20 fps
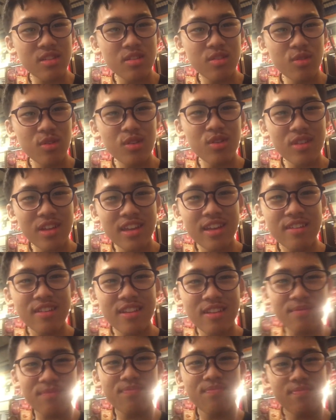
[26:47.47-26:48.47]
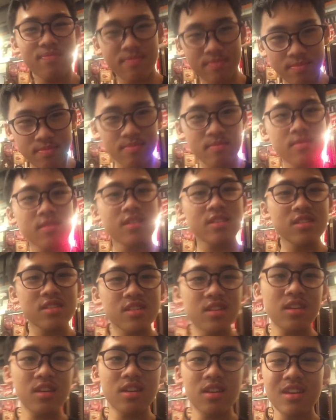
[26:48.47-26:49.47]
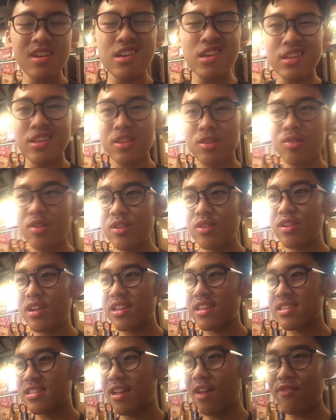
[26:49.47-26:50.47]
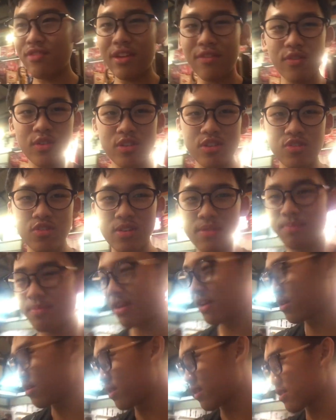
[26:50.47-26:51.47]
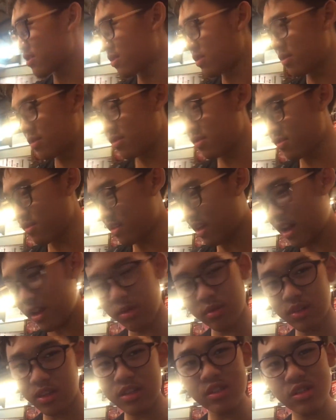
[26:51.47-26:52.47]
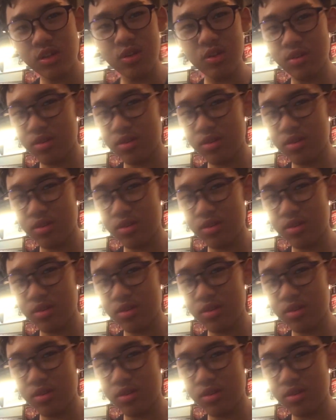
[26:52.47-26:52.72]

Do you look like it? See? Do you look like there's enough time for the sweep? I don't think so.